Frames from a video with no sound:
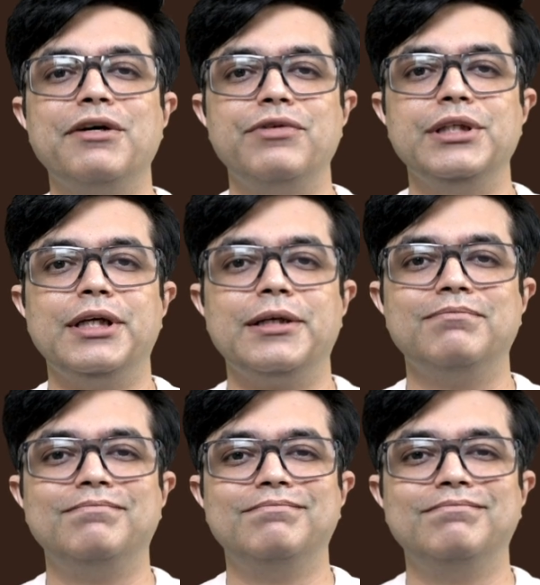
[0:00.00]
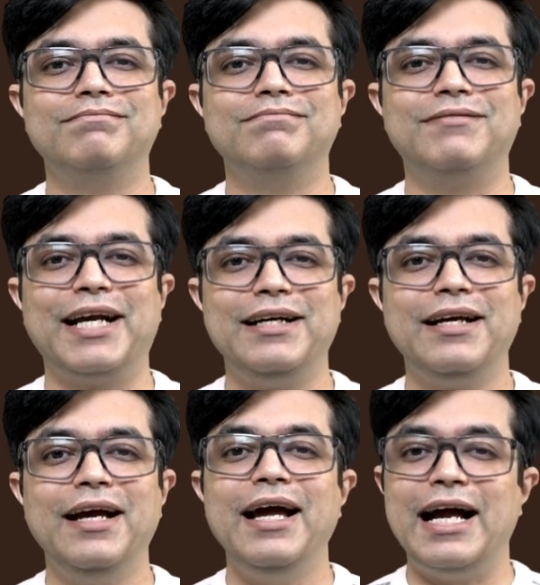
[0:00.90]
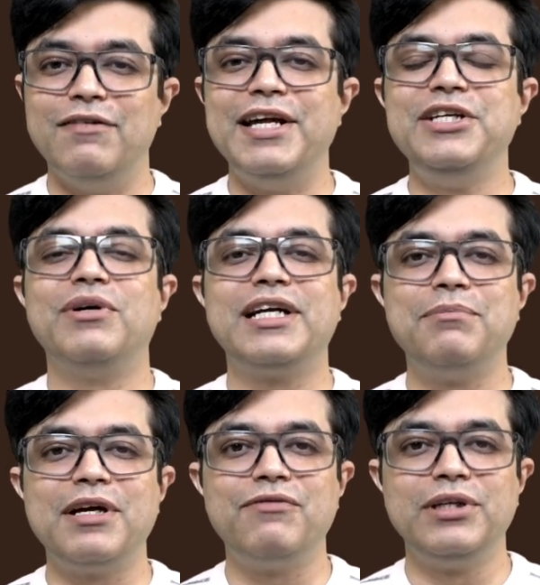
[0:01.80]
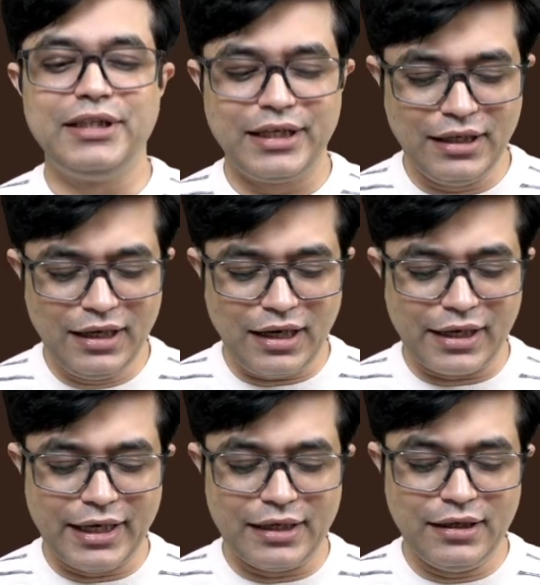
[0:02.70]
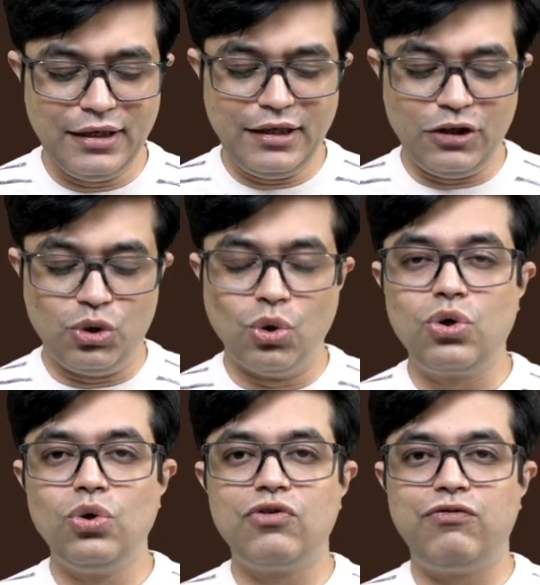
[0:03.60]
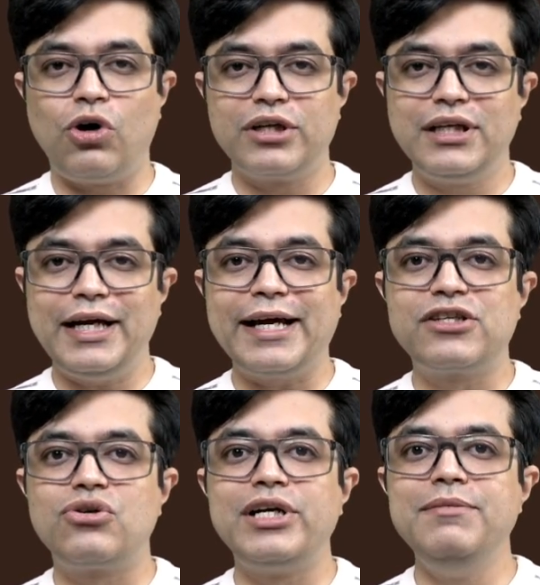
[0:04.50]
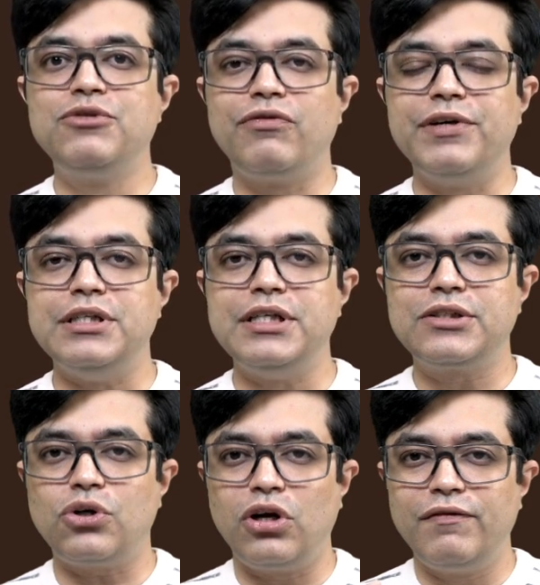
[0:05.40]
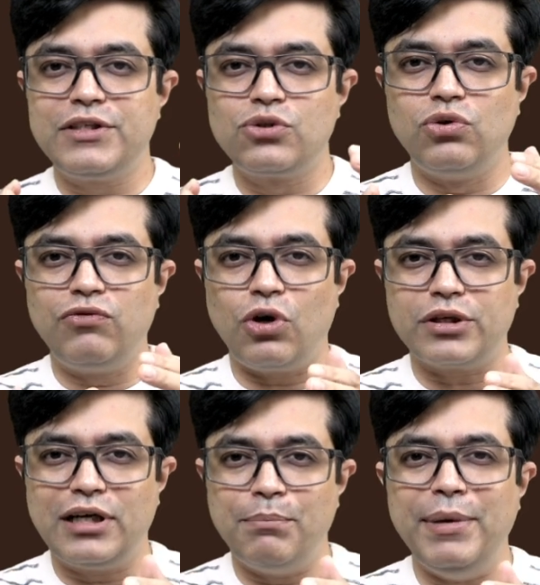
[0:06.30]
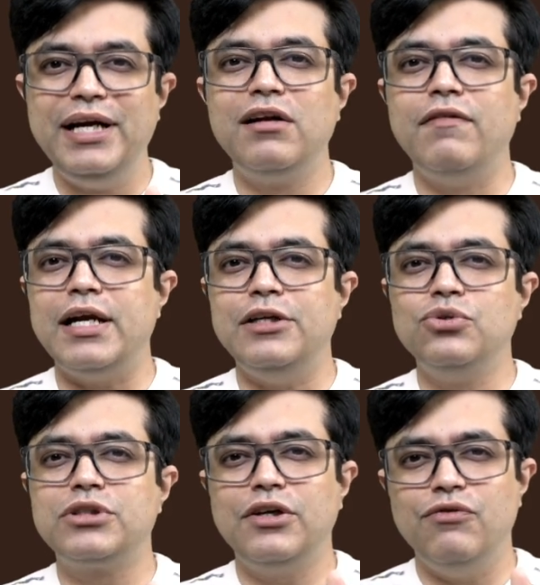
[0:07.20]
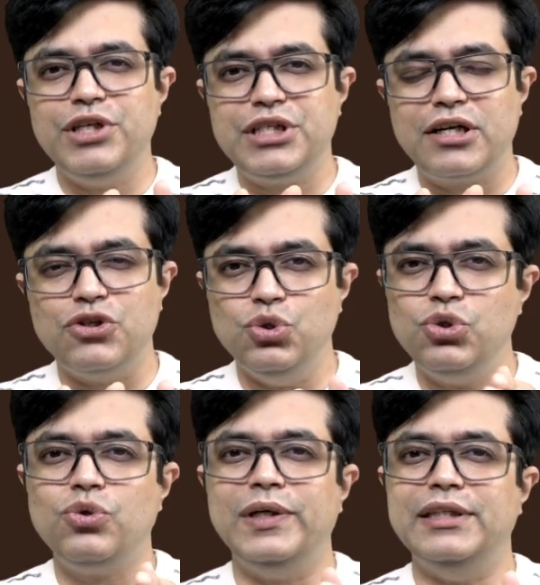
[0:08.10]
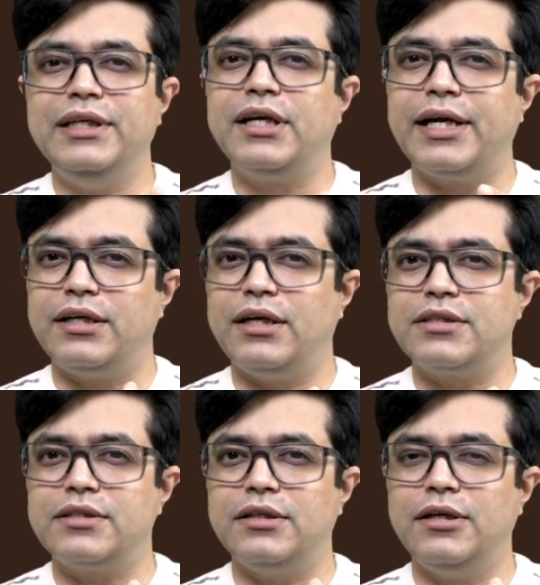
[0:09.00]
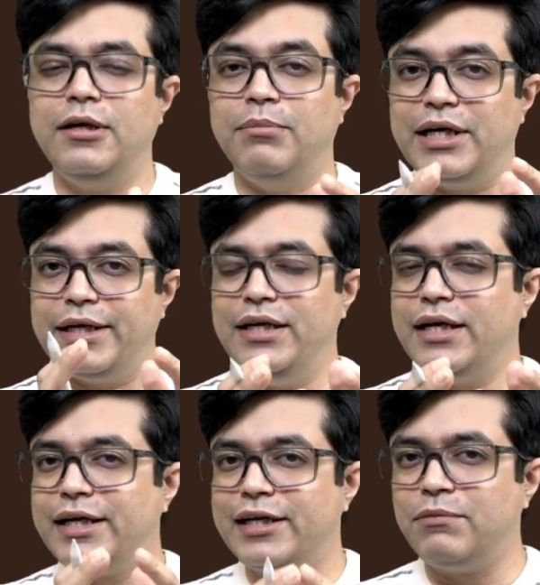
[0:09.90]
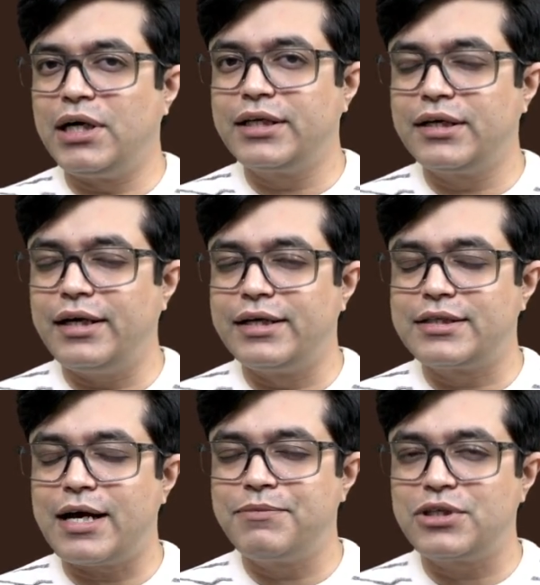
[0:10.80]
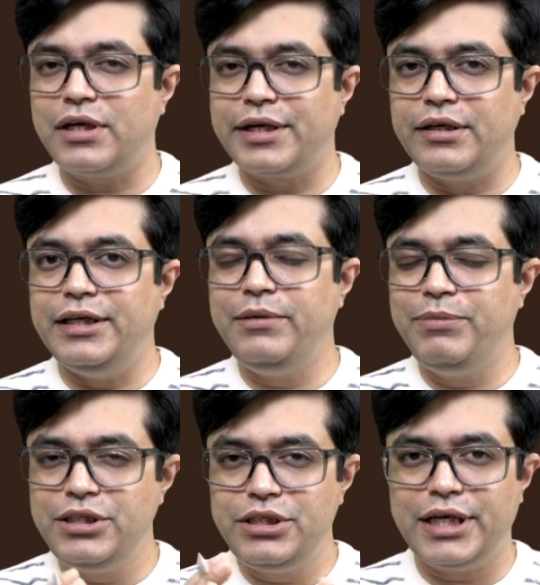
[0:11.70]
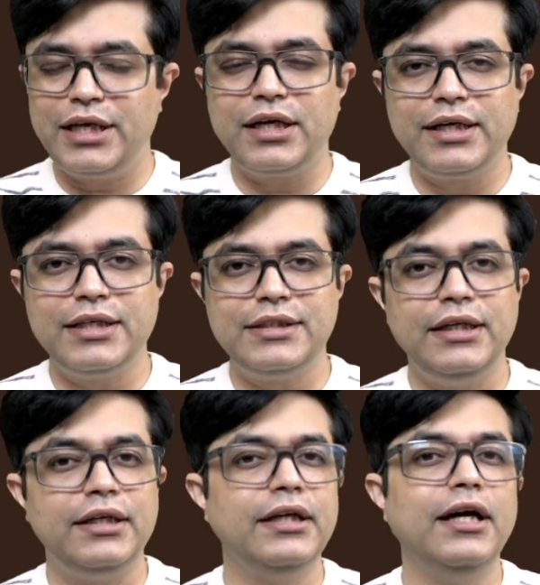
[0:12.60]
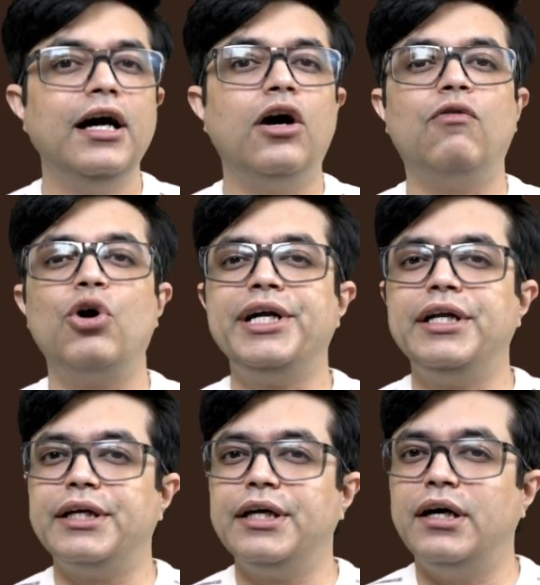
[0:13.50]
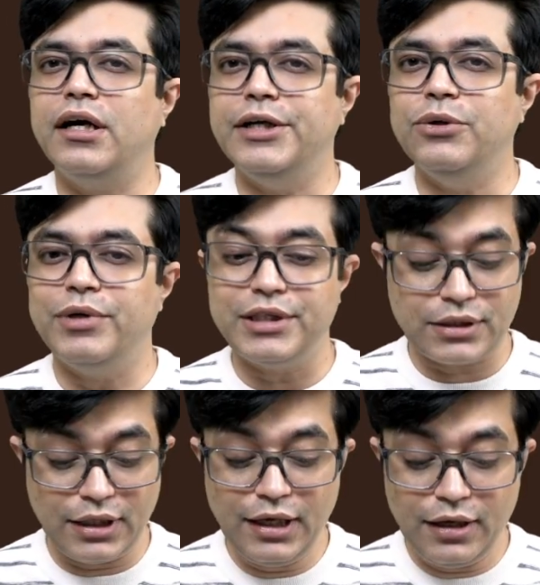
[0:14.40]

everything, right? And when you attempt everything, again, don't look for the extremes of ages, always go for the middle values, which are usually the correct answer. But in negative marking exams like NEET-PG and INICET, avoid taking undue risk.